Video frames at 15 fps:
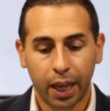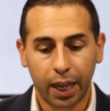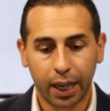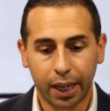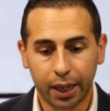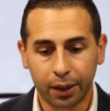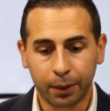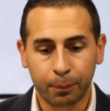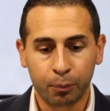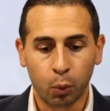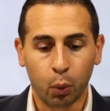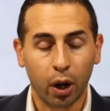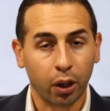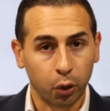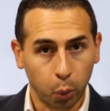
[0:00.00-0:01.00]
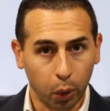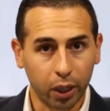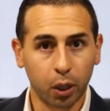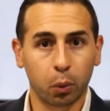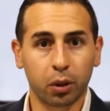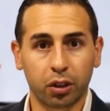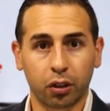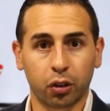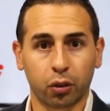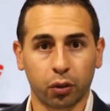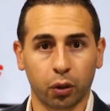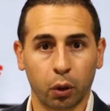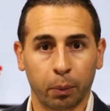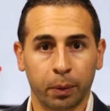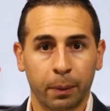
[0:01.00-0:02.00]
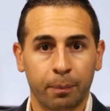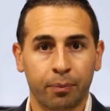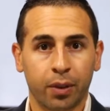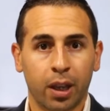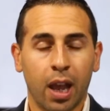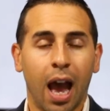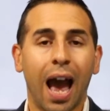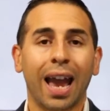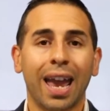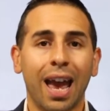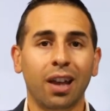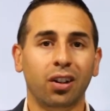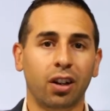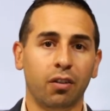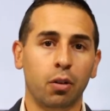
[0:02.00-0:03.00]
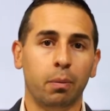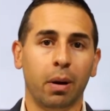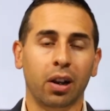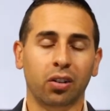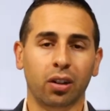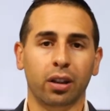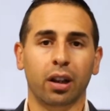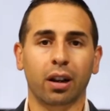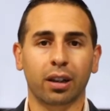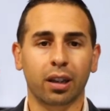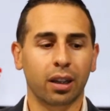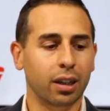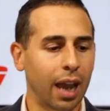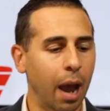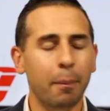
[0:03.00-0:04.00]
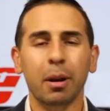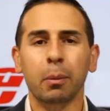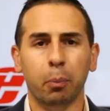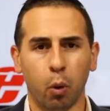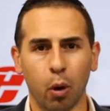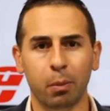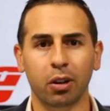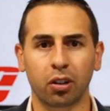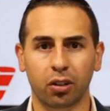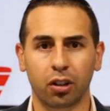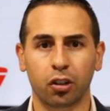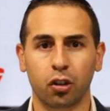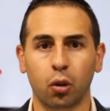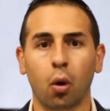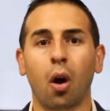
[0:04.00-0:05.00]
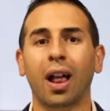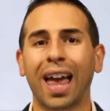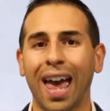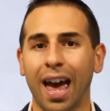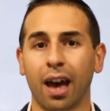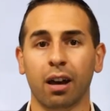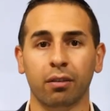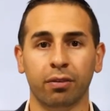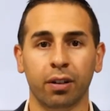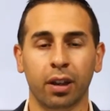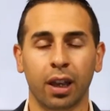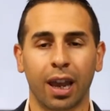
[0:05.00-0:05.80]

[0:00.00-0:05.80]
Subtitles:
And when I was working with this group, I asked everybody, I said, how many appointments did you all have?